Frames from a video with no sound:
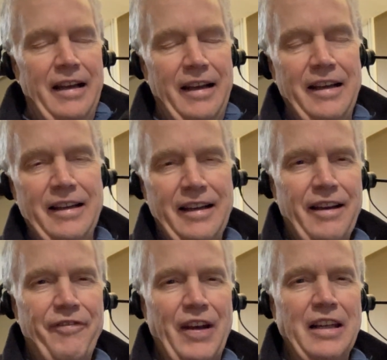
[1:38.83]

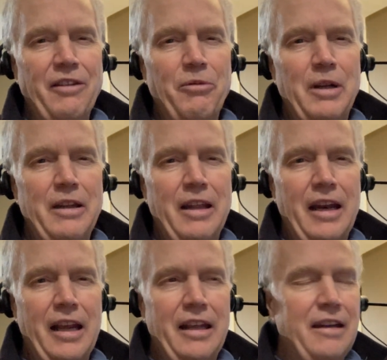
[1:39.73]
a fun little one that
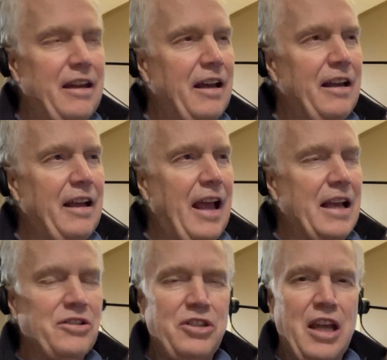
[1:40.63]
I could
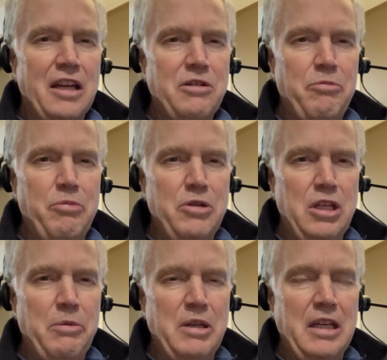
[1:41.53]
ask
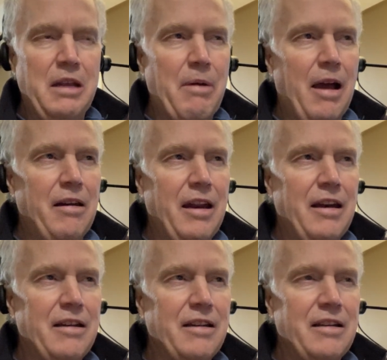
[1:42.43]
ChatGPT about
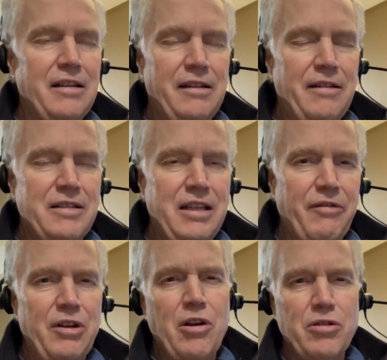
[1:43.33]
and see if
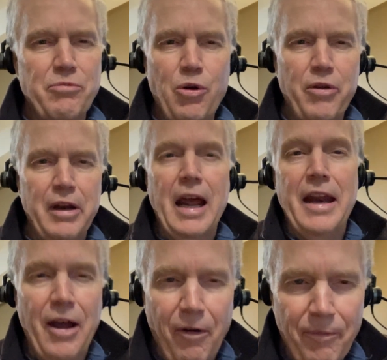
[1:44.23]
it knows more than I
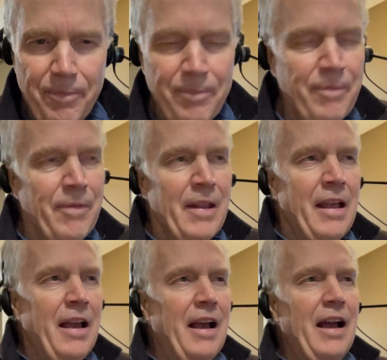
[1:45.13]
know.
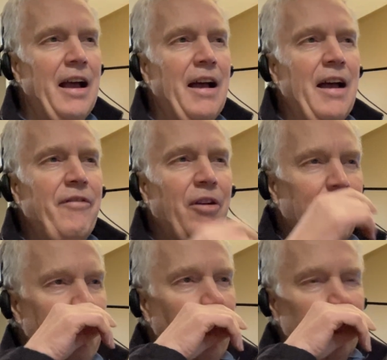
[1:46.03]
I've heard
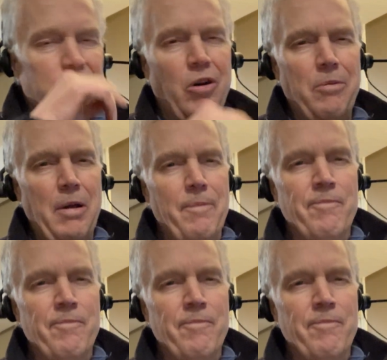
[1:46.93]
the whole story, but